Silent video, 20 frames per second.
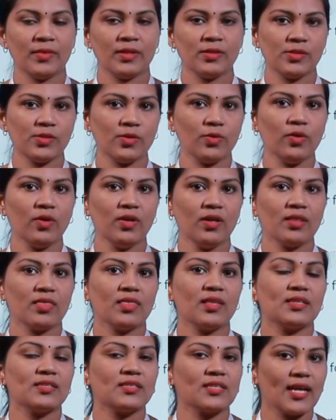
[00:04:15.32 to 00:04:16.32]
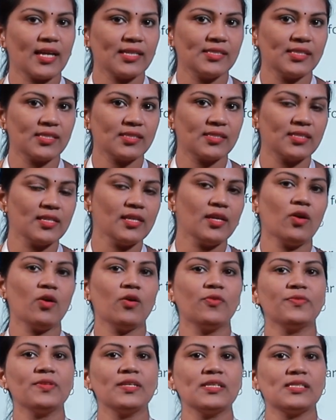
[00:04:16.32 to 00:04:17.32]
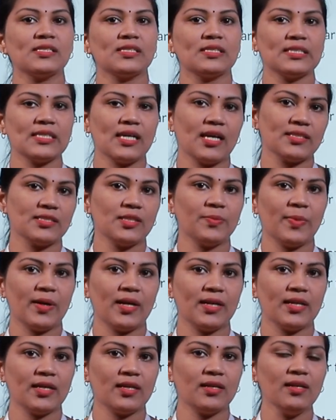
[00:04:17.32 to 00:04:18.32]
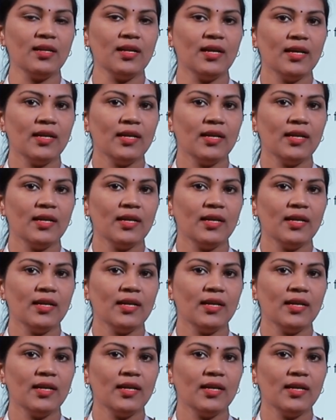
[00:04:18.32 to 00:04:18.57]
So, the trajectory of this charged particle